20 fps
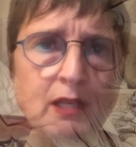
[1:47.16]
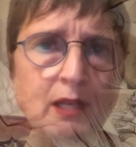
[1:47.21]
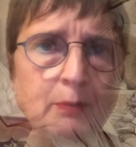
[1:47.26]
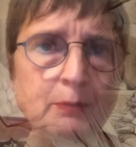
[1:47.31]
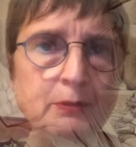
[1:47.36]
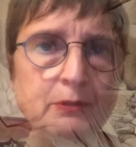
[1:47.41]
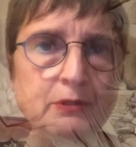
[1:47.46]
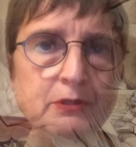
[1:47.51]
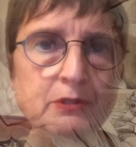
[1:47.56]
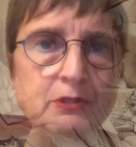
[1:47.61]

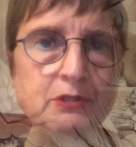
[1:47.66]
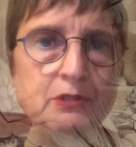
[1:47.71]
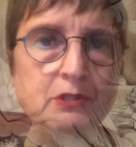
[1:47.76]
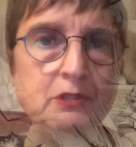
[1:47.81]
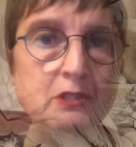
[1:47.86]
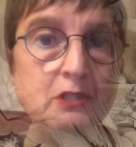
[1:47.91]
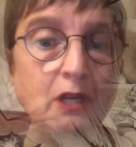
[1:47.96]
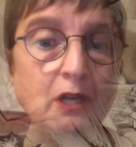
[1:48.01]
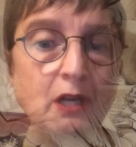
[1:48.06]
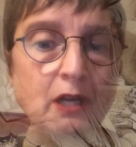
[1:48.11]

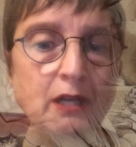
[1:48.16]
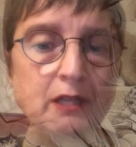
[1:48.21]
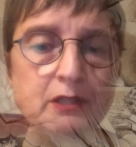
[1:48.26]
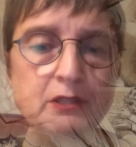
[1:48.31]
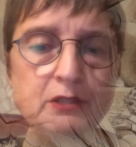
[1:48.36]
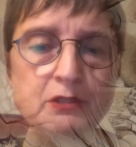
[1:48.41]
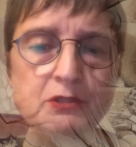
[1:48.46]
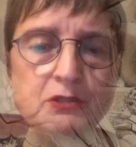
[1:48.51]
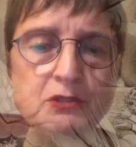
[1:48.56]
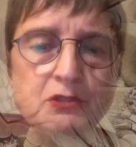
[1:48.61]
Leopards,
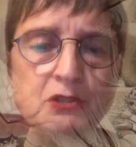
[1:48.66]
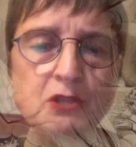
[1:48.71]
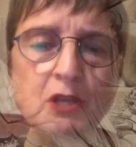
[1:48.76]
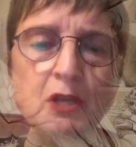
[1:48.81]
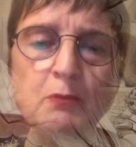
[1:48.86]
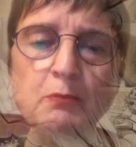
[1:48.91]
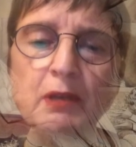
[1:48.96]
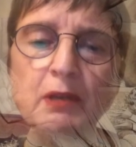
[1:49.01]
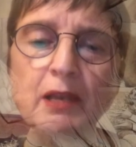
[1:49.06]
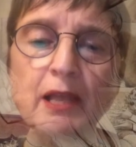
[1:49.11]
tigers,
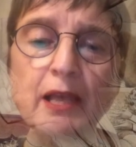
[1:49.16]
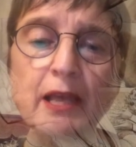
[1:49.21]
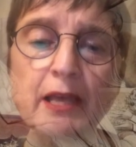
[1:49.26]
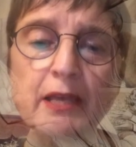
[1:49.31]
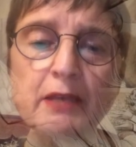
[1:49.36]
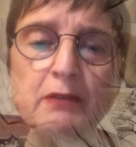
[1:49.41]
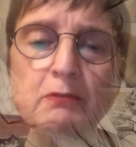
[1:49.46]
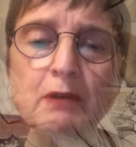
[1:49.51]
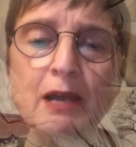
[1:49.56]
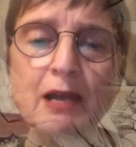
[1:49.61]

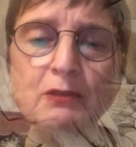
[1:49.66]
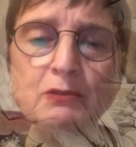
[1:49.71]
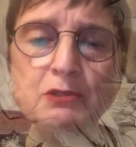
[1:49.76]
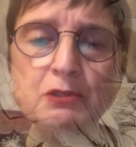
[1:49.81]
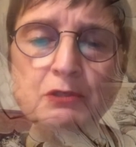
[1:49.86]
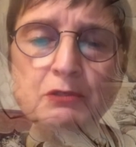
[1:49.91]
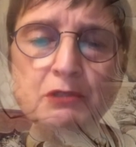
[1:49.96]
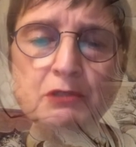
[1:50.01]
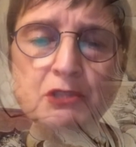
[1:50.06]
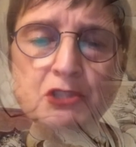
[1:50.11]
play
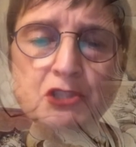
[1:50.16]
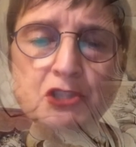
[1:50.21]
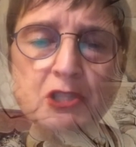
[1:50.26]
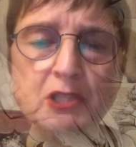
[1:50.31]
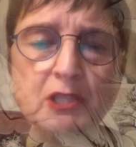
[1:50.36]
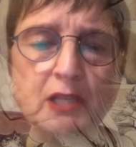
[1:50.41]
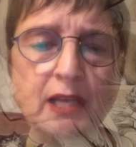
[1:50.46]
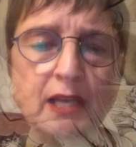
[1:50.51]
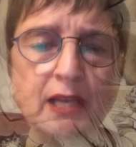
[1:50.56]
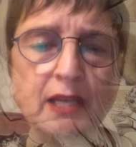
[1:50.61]
round her as
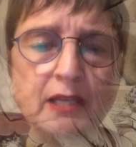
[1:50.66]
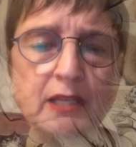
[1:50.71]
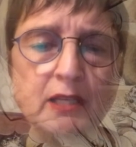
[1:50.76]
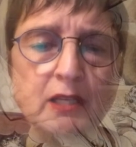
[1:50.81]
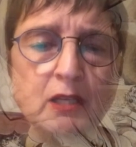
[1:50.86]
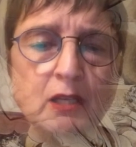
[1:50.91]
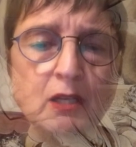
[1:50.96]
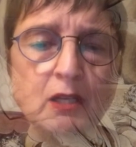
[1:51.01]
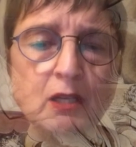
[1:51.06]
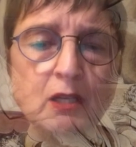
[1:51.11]
she lay,
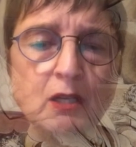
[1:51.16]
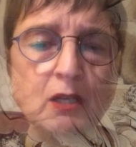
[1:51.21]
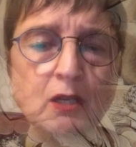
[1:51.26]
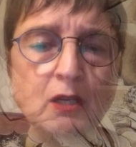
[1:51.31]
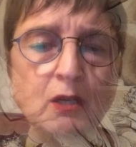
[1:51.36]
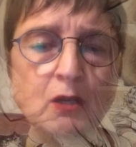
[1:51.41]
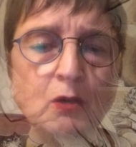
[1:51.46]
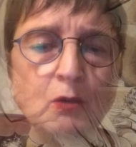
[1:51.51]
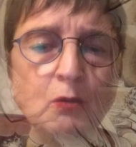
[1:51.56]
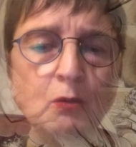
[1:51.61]

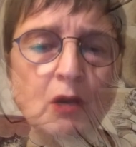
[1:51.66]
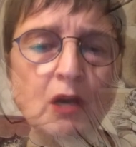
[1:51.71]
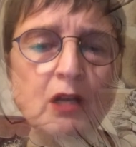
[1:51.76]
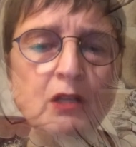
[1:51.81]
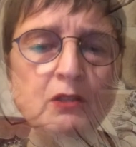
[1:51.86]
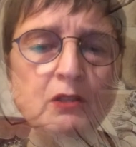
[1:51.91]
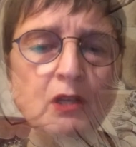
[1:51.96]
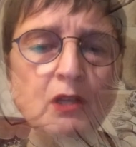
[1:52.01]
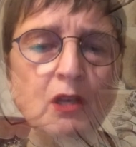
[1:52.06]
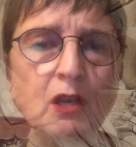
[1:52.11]

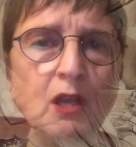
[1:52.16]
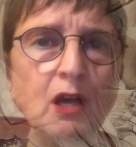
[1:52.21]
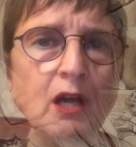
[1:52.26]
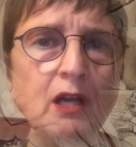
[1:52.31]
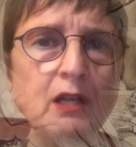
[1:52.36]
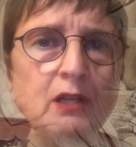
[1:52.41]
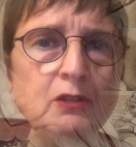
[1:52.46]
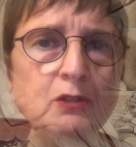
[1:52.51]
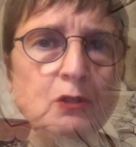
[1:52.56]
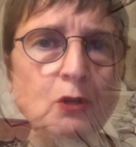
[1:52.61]
while the
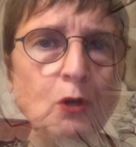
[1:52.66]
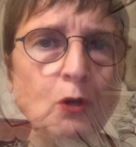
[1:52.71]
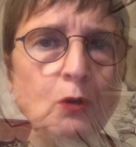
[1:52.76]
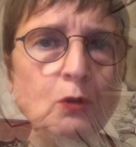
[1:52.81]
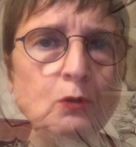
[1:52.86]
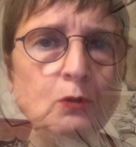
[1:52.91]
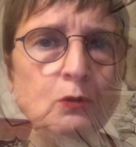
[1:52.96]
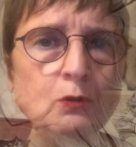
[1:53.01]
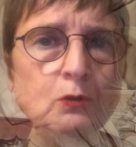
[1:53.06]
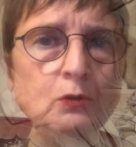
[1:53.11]
lion
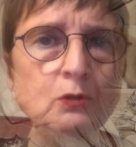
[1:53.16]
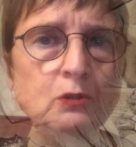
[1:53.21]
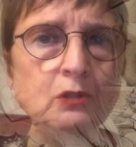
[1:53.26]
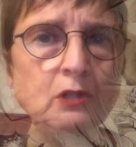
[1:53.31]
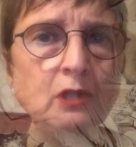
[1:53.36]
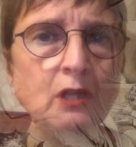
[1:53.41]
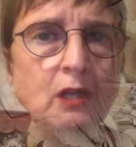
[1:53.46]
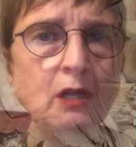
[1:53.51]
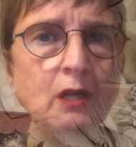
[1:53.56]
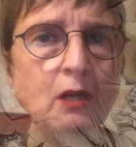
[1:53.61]

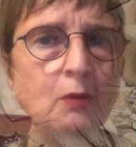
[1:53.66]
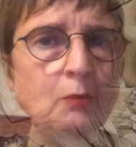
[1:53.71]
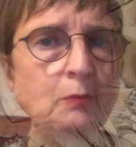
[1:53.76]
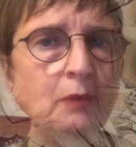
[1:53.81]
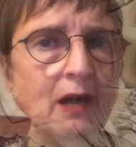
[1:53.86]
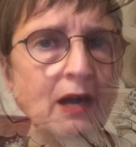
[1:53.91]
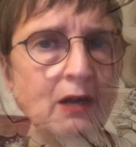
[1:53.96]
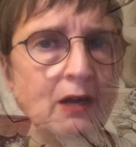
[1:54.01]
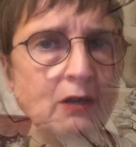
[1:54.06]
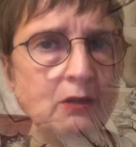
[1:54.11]

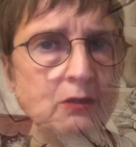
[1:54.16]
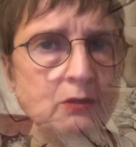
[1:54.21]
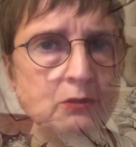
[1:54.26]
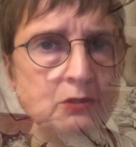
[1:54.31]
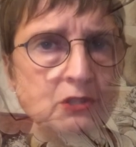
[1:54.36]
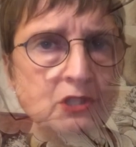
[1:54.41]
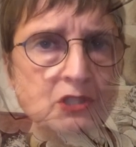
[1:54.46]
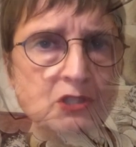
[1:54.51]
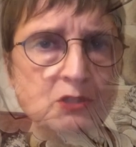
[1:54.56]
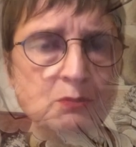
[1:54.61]
old
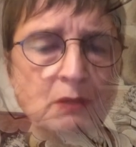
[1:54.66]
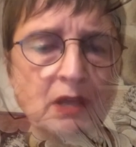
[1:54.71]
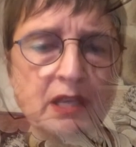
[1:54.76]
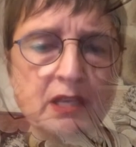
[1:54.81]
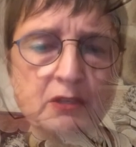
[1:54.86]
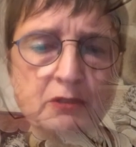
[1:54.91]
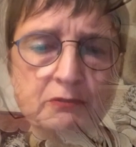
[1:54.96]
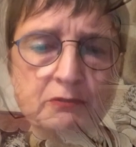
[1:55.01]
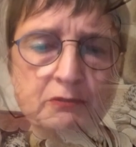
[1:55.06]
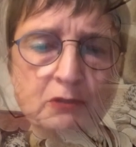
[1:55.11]
bowed his
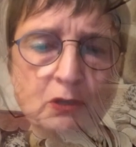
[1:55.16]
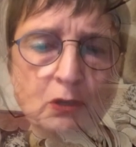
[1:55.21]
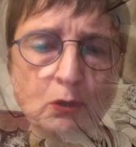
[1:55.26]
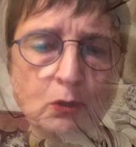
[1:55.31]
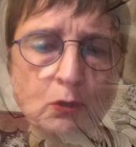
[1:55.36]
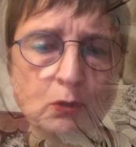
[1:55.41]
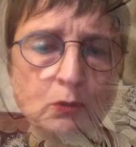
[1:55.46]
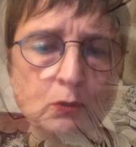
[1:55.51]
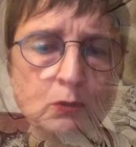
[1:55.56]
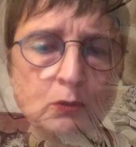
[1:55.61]
mane of
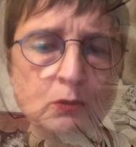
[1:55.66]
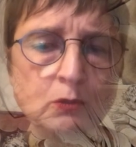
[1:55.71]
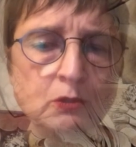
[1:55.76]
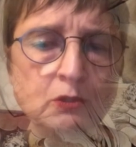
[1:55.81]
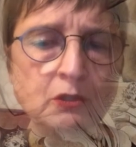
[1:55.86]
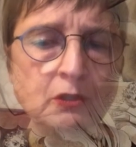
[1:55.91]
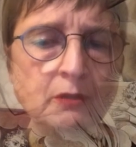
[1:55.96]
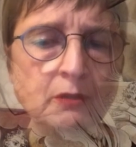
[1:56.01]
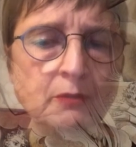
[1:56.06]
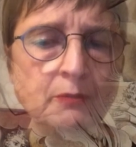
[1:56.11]

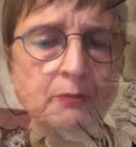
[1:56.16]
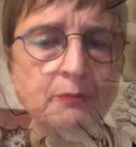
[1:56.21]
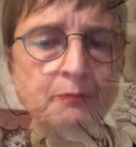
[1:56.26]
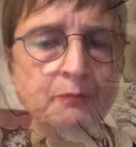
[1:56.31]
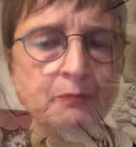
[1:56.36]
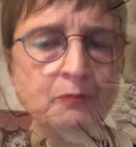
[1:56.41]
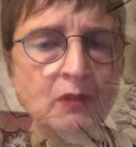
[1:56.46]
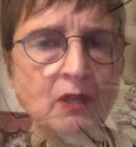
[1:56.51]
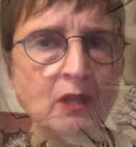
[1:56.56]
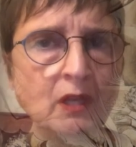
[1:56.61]
gold,
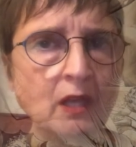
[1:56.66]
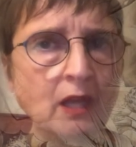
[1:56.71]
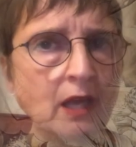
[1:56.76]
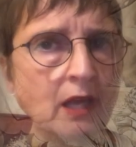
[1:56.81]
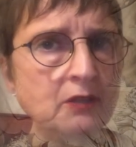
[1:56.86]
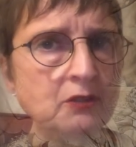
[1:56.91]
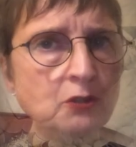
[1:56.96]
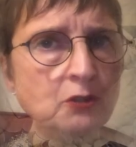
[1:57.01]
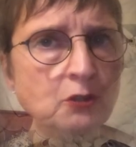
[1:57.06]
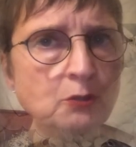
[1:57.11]

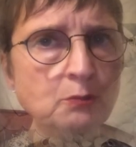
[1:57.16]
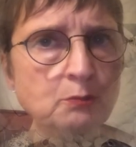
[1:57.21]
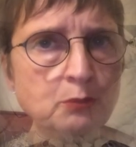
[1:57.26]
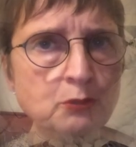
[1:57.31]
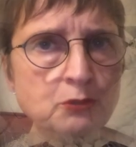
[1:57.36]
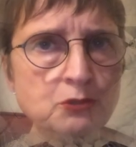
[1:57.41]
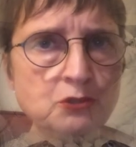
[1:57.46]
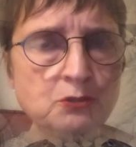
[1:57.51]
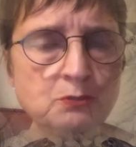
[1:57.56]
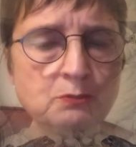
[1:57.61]
and her
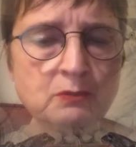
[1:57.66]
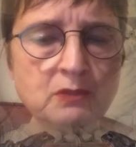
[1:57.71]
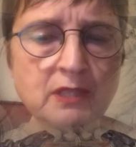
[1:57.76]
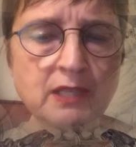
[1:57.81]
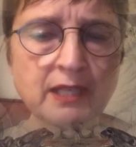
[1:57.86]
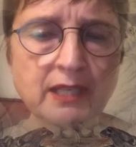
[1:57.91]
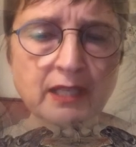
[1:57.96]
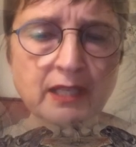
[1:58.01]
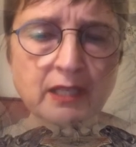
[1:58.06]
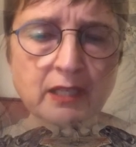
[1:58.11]
bosom
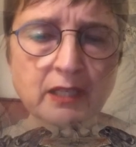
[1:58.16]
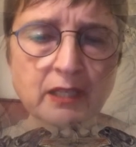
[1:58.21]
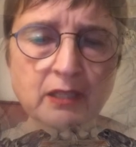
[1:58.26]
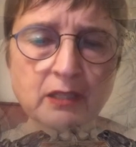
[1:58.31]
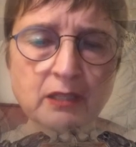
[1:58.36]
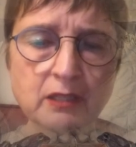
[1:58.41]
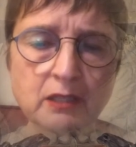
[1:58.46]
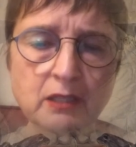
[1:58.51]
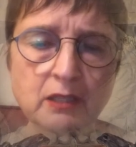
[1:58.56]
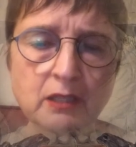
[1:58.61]
lick,
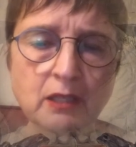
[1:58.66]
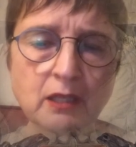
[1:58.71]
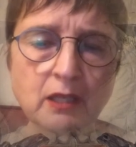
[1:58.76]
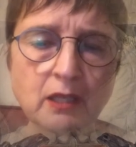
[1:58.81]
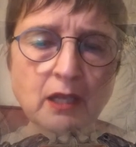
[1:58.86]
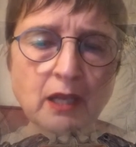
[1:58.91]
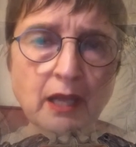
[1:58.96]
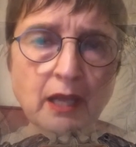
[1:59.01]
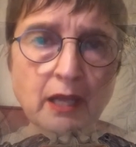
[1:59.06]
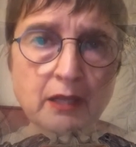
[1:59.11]

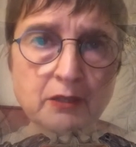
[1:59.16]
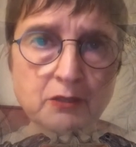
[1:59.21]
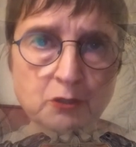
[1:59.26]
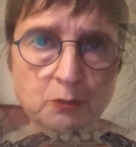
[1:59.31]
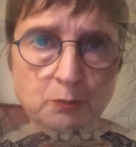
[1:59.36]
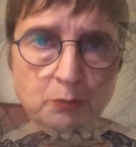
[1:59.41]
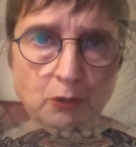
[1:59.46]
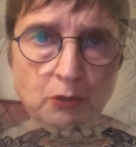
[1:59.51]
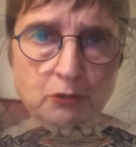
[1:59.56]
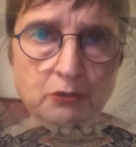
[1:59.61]

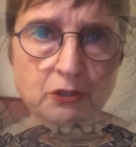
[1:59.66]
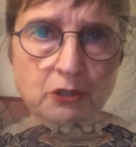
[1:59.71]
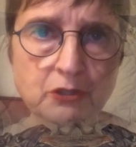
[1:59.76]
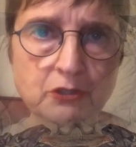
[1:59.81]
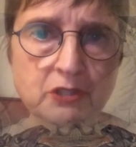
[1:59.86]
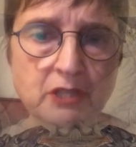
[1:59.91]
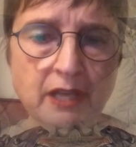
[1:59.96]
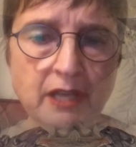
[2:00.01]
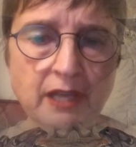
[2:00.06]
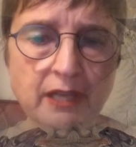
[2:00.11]
and upon
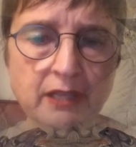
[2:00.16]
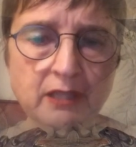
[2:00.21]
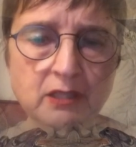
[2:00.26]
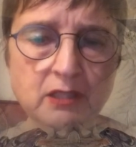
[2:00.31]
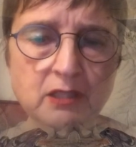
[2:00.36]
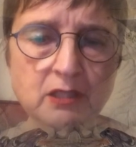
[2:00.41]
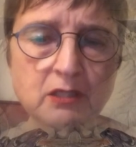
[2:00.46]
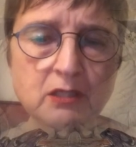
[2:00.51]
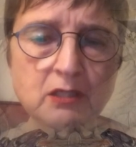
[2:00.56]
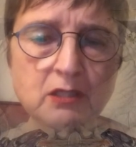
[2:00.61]
her
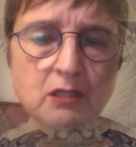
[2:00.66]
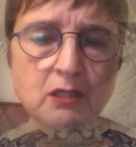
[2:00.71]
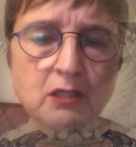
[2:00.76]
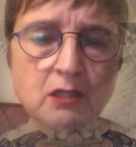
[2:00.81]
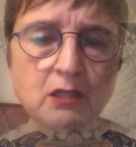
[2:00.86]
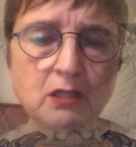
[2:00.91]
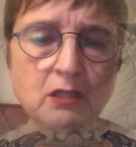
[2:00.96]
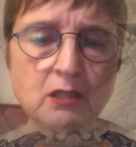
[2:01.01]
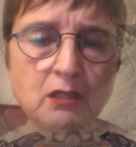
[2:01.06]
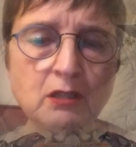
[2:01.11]

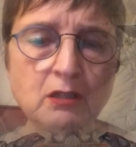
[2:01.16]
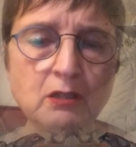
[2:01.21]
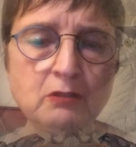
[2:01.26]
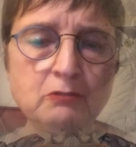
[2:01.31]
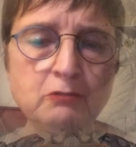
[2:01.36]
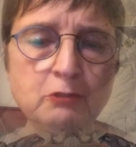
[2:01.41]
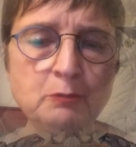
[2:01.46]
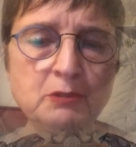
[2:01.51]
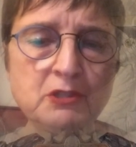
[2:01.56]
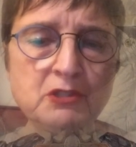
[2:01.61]

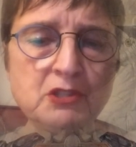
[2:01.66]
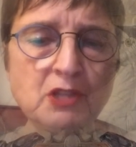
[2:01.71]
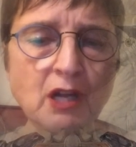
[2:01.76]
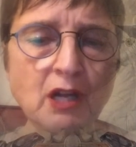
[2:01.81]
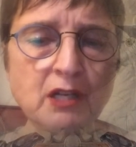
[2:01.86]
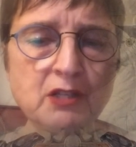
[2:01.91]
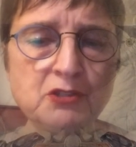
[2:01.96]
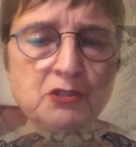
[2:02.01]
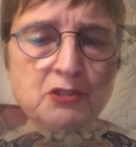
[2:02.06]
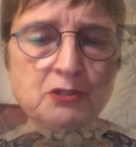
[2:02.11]
neck, from his
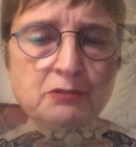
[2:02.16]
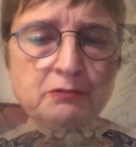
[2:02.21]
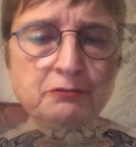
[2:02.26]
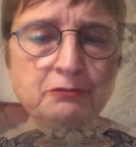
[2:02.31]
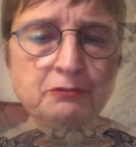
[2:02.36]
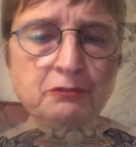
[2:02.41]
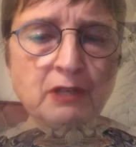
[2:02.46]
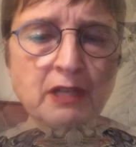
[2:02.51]
eyes of